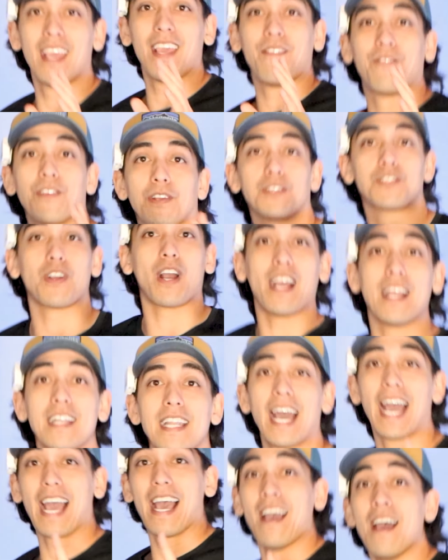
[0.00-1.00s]
if you're trying
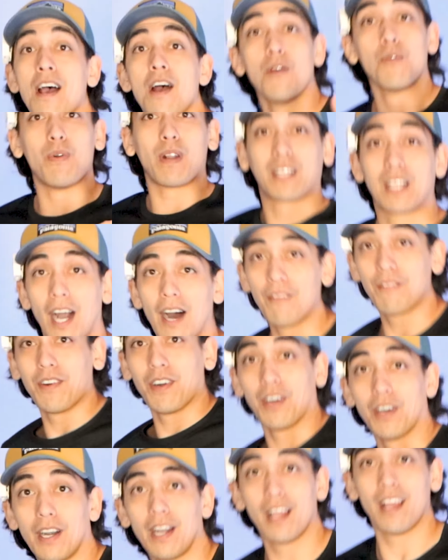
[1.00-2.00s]
to
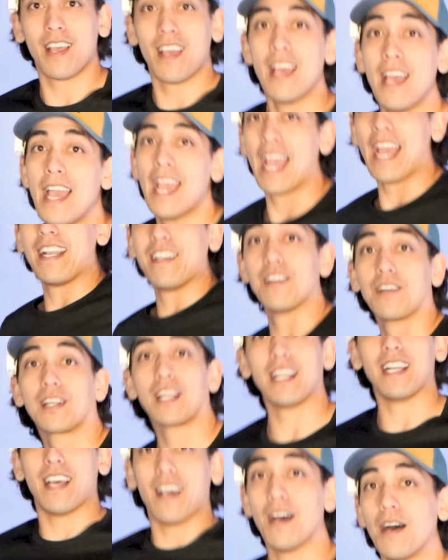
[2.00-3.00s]
recover and you're
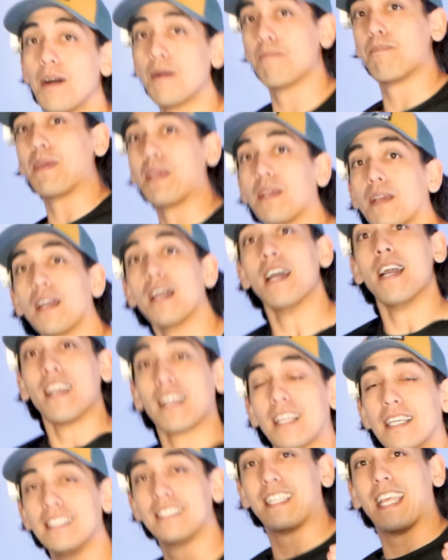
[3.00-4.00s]
gonna be
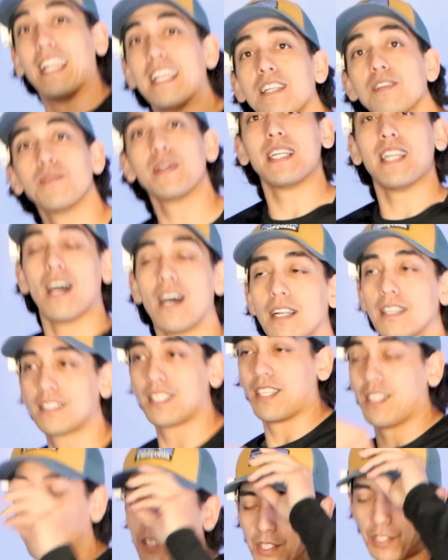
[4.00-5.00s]
continuing on
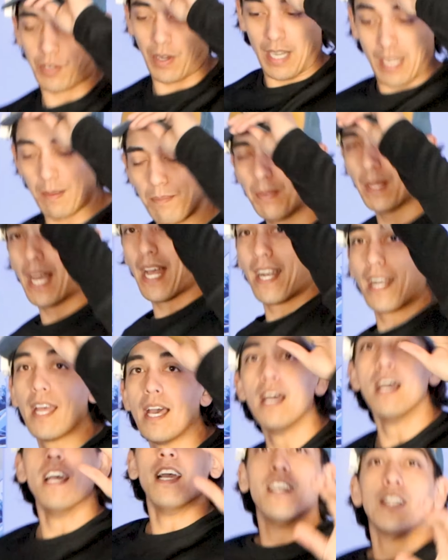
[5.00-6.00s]
to your training plan,
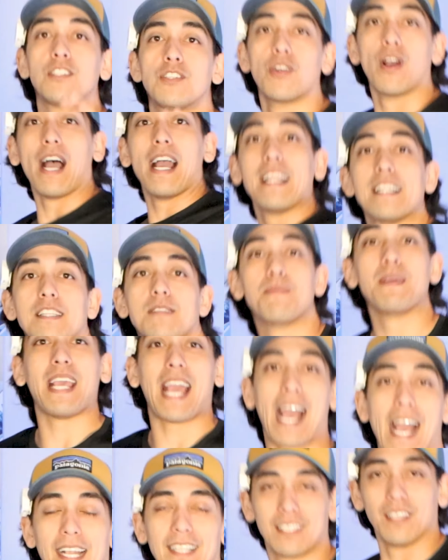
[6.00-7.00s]
try to be
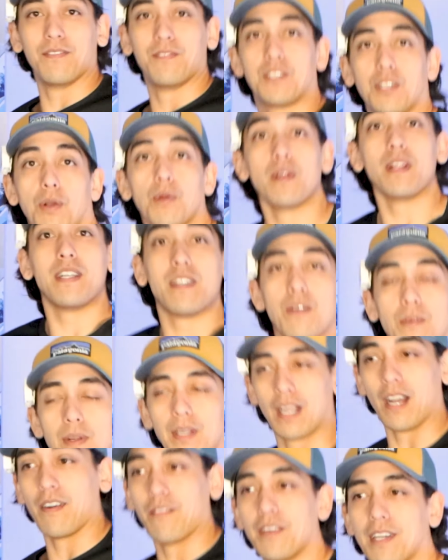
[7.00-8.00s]
active during your
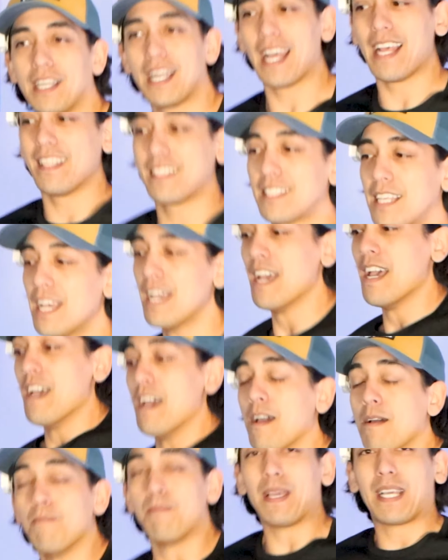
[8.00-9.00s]
recovery days
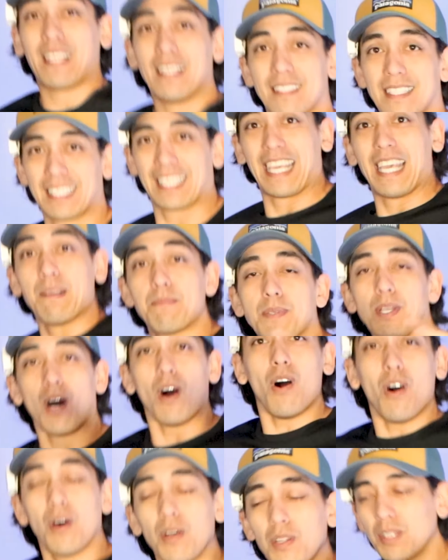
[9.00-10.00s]
because it keeps
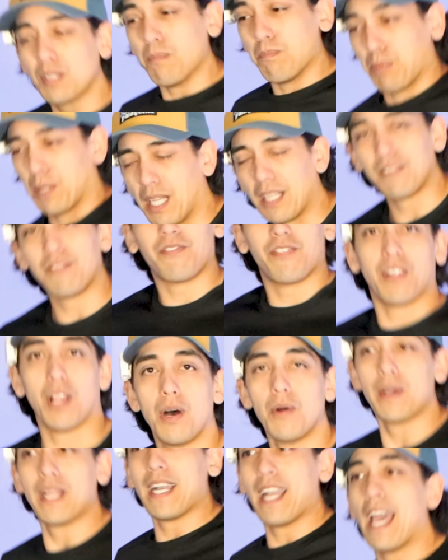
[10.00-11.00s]
all the blood
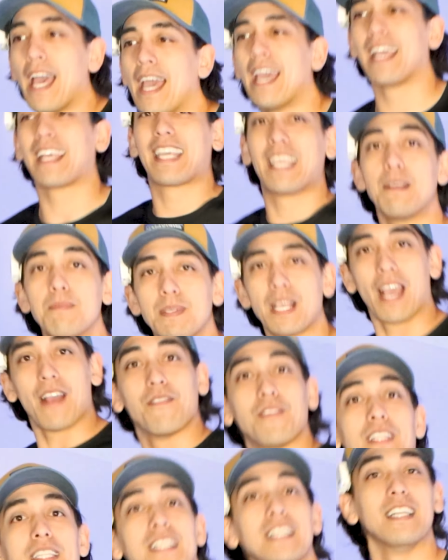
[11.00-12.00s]
flowing, it keeps
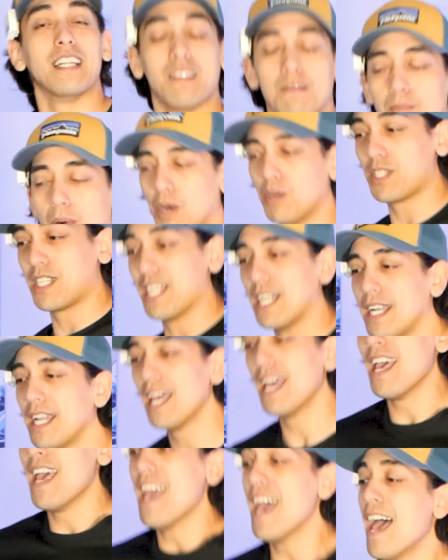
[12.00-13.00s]
everything in motion.